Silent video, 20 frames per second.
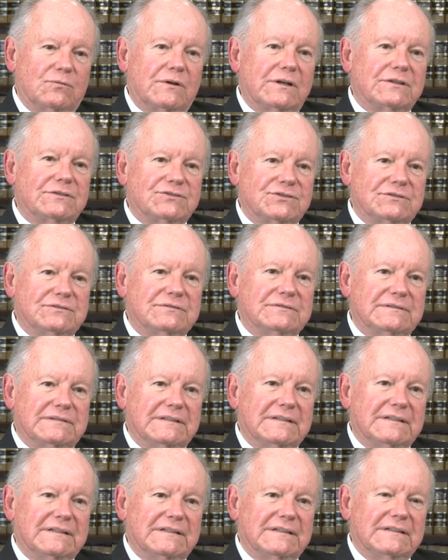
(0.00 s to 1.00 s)
Why don't you
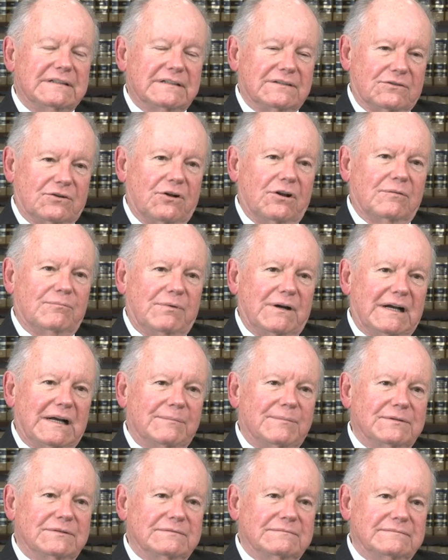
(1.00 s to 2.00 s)
call
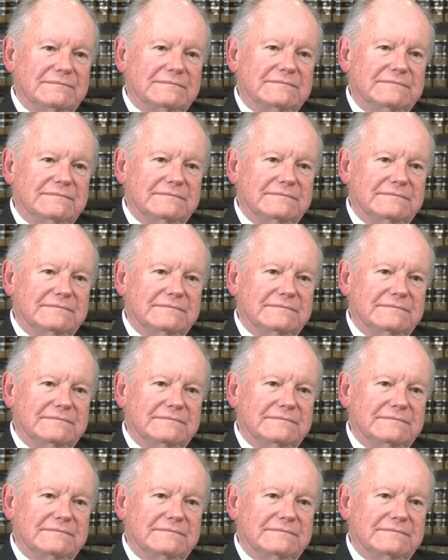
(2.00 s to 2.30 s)
Bob. And